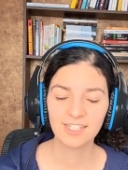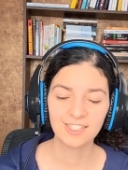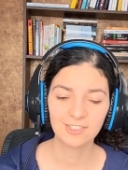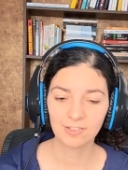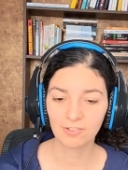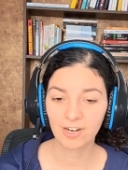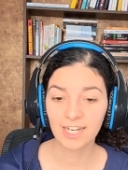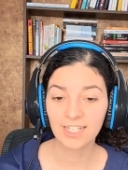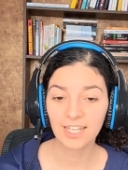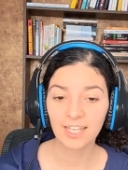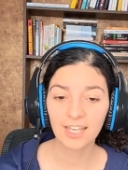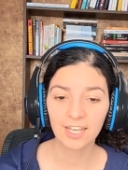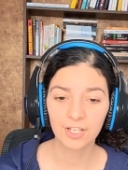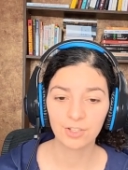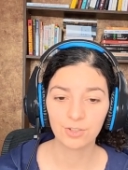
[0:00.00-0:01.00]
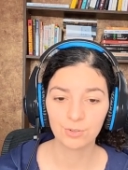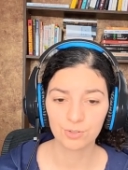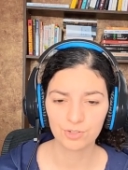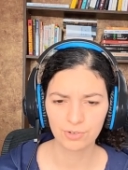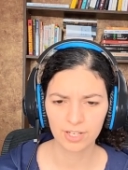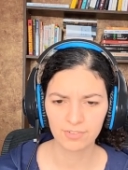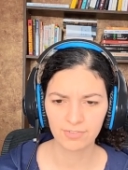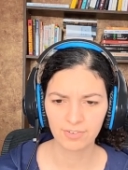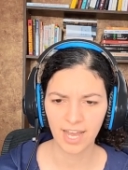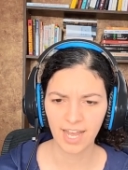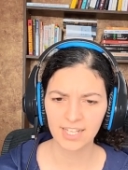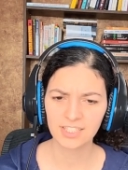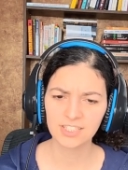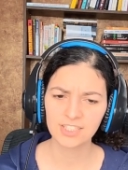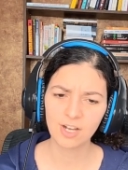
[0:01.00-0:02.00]
is already a huge red
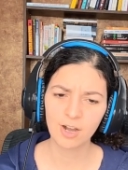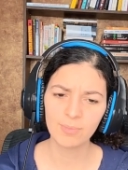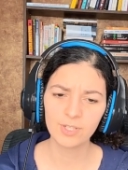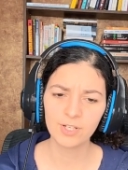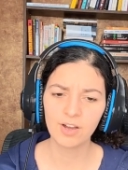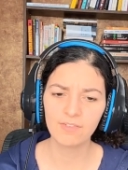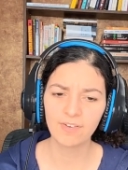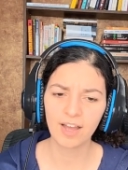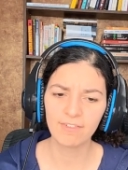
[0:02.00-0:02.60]
flag in this comment of,